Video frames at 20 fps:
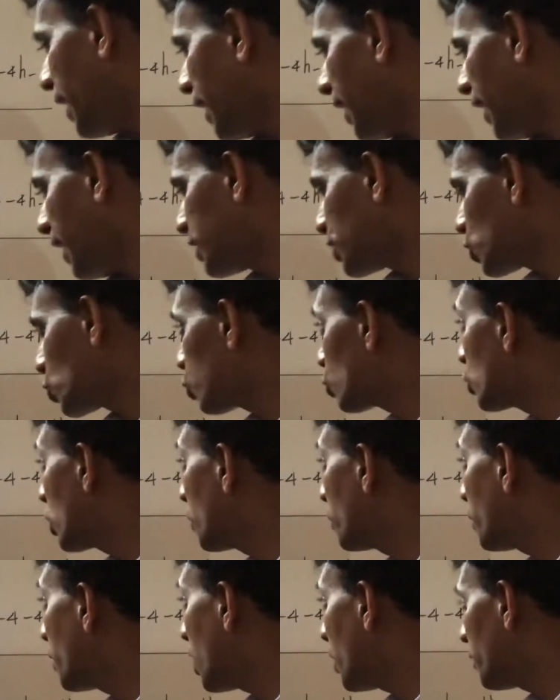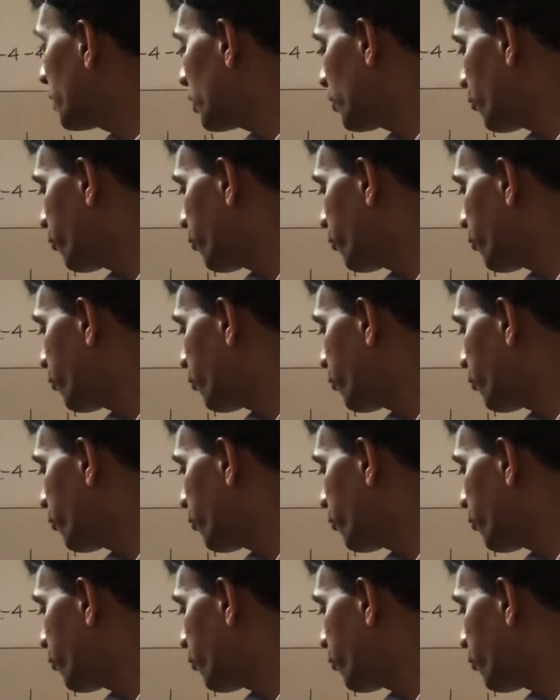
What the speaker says: h to the power